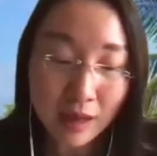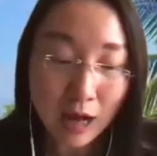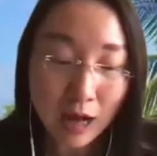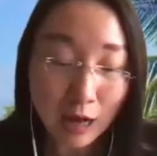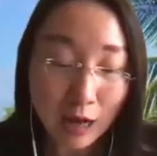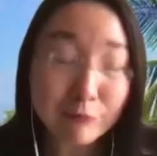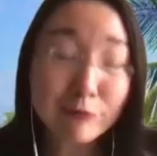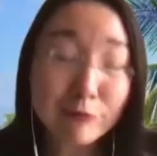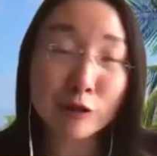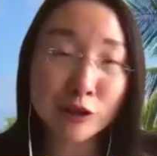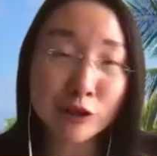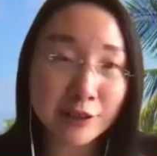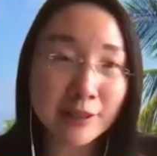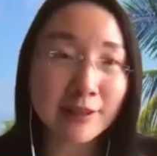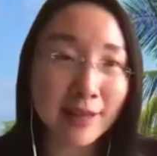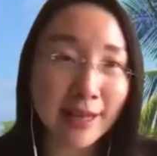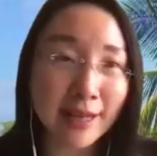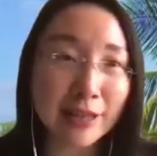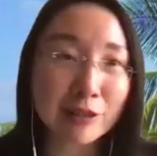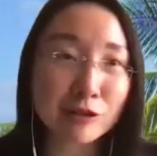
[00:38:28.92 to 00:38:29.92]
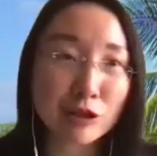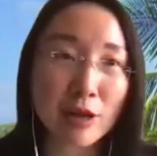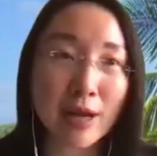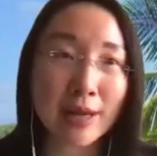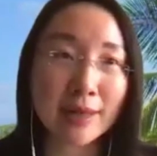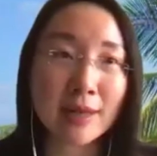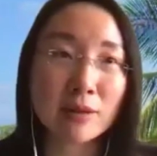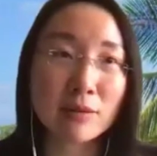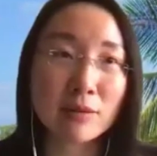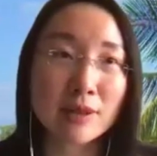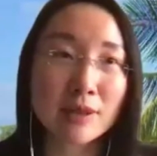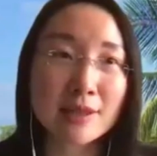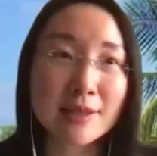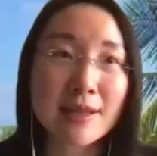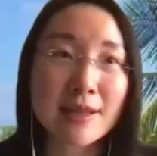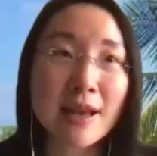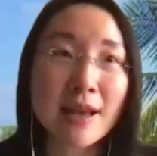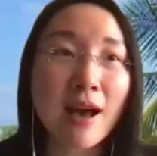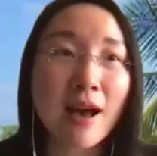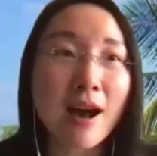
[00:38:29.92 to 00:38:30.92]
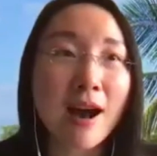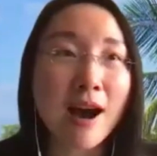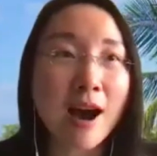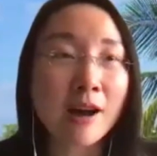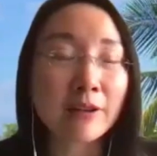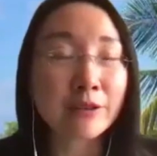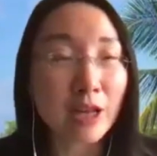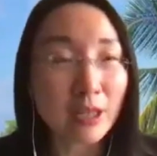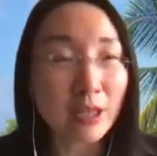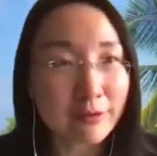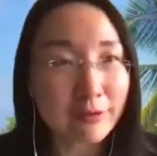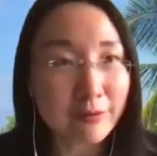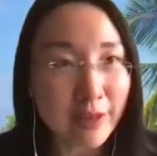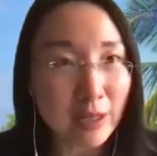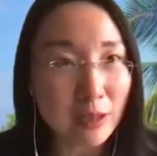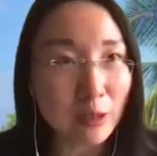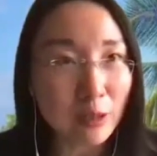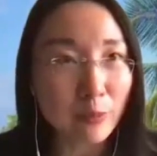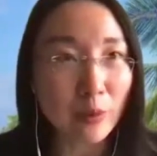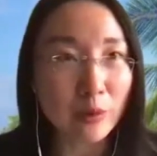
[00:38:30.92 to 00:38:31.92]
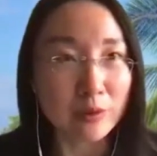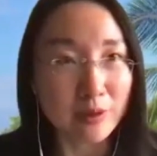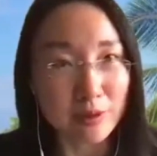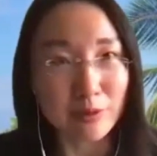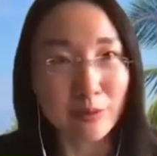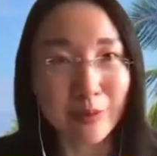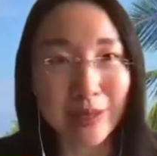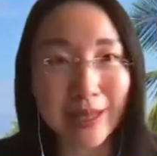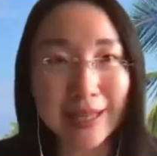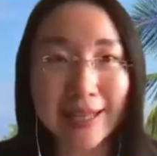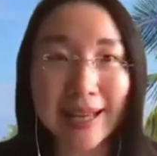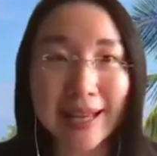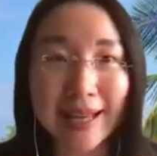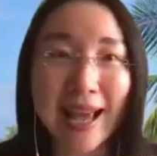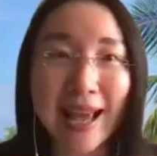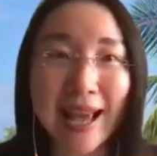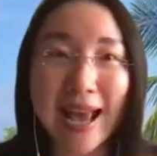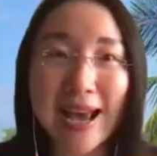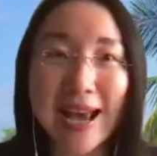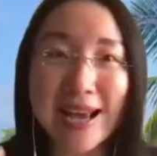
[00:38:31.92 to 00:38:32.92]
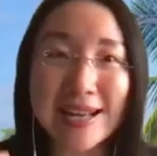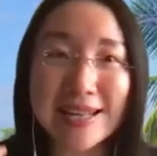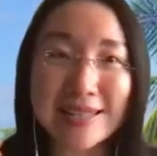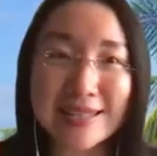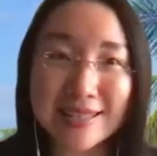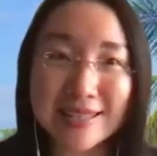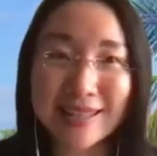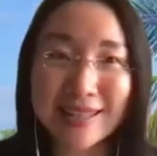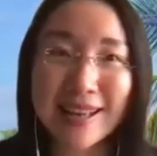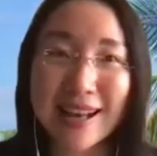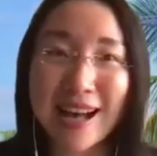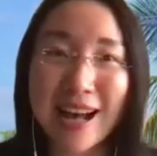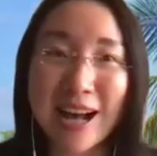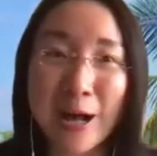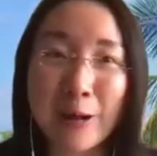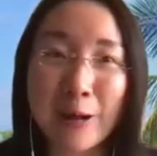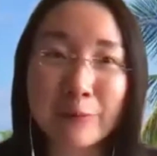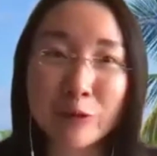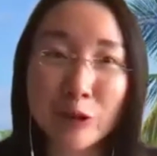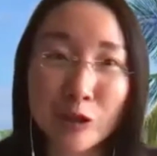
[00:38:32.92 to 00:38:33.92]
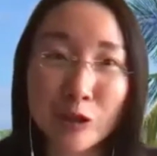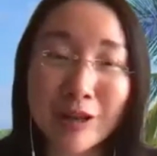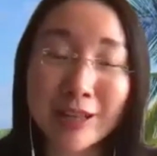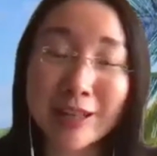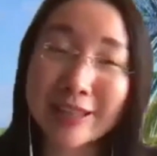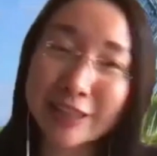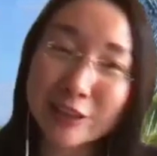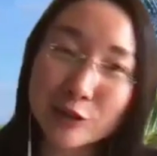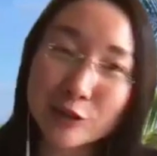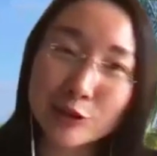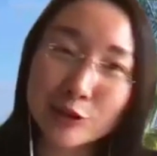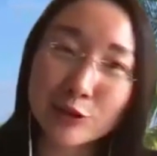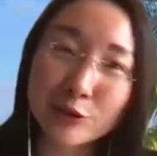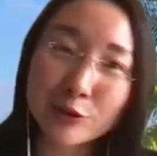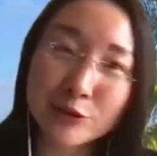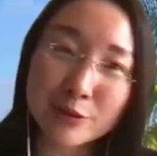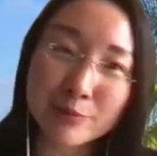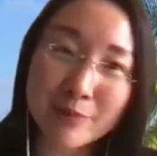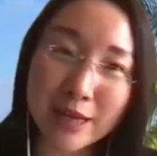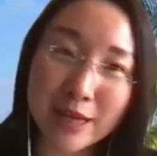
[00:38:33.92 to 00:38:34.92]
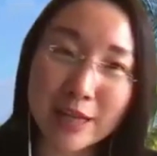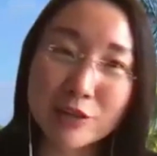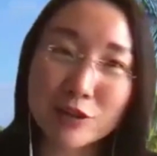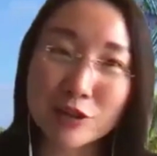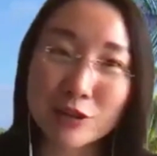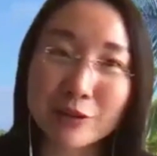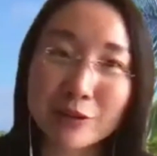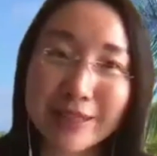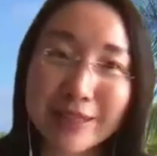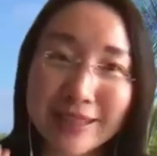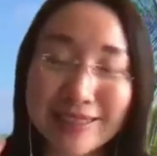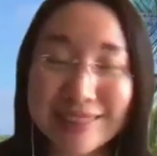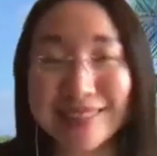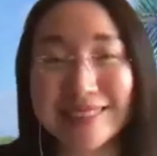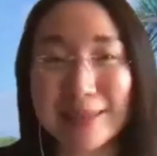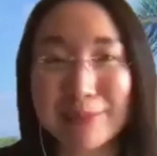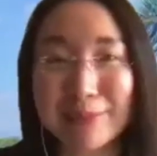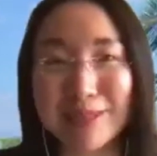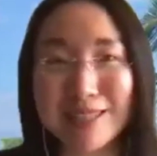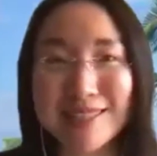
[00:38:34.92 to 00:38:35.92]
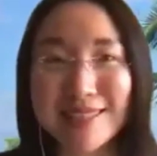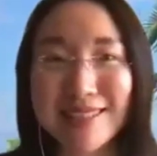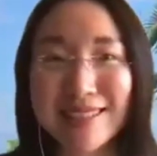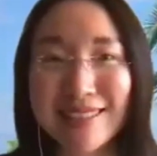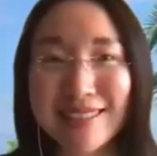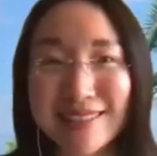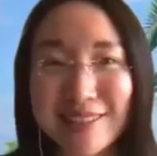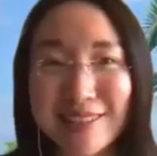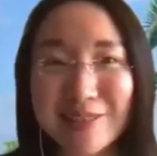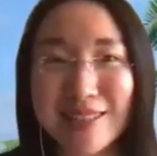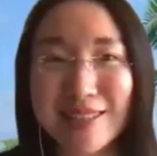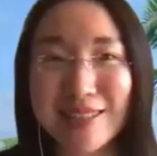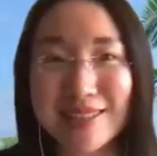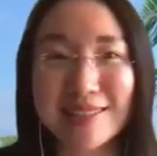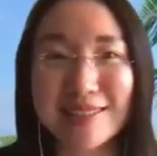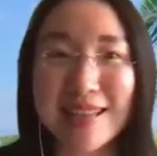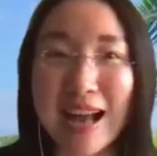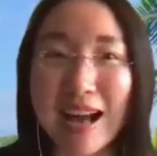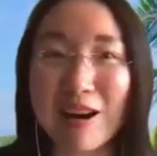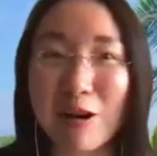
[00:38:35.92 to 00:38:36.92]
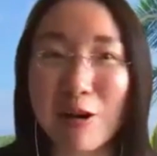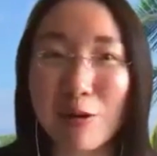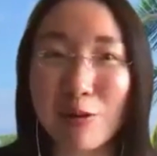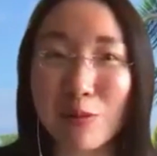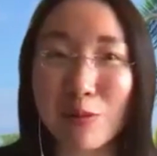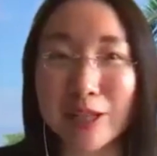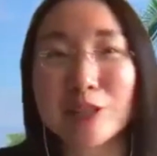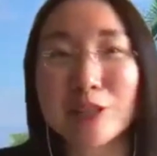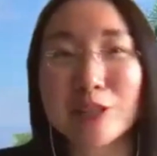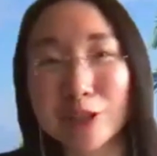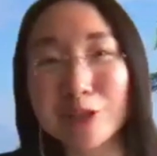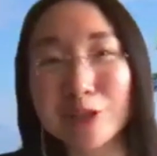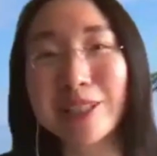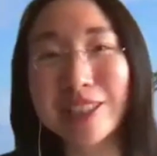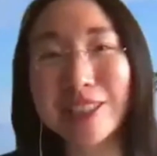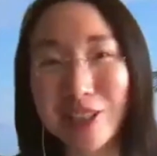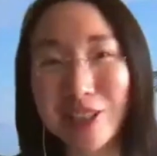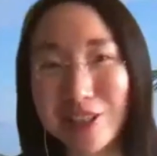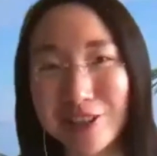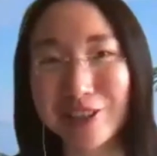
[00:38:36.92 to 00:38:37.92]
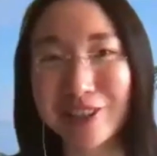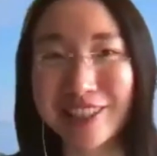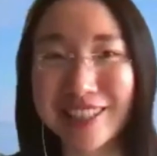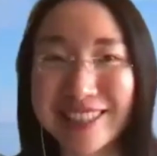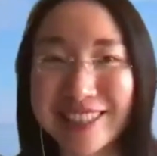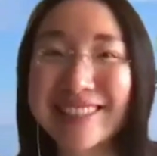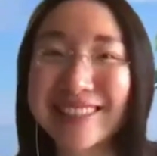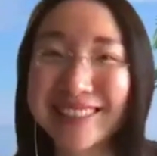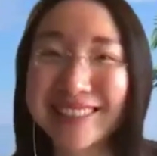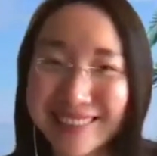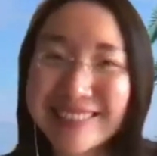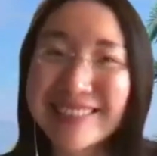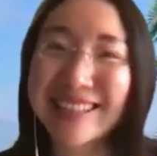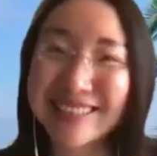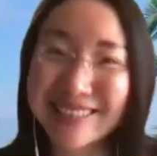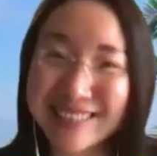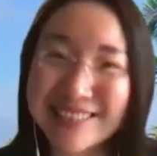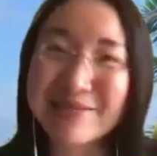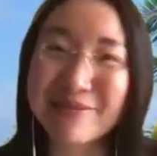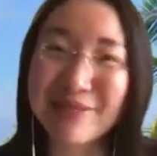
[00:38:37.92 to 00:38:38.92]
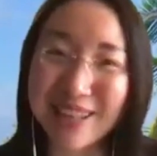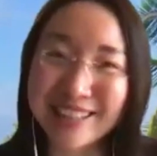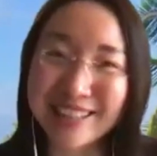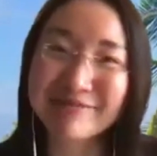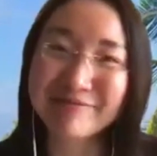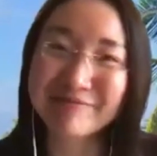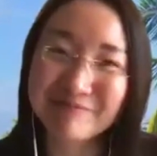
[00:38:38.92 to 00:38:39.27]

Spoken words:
Unfortunately, Joanna was not available this week, and Joanna introduced me to Elizabeth. So this is how we knew each other in this way.